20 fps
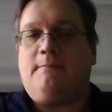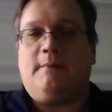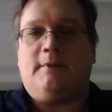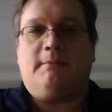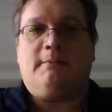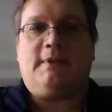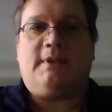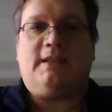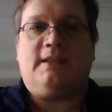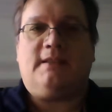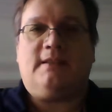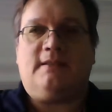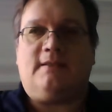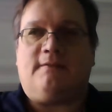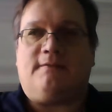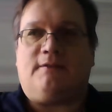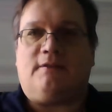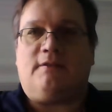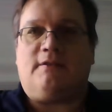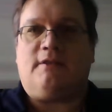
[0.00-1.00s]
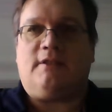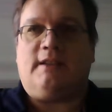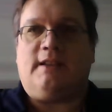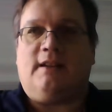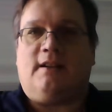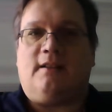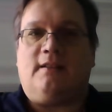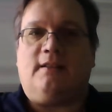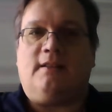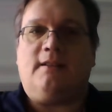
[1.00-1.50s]
But this is a virtually
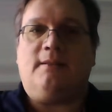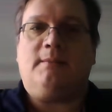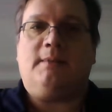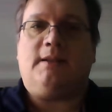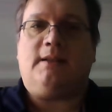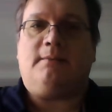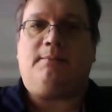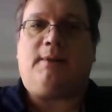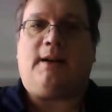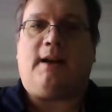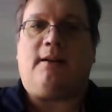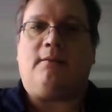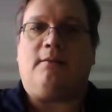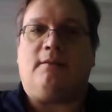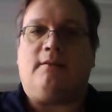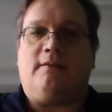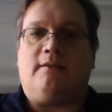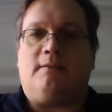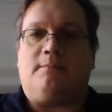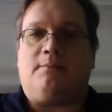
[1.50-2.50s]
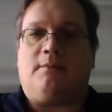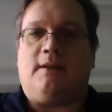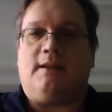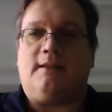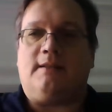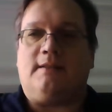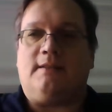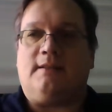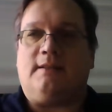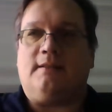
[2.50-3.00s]
unlimited power of the
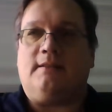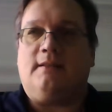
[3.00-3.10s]
president,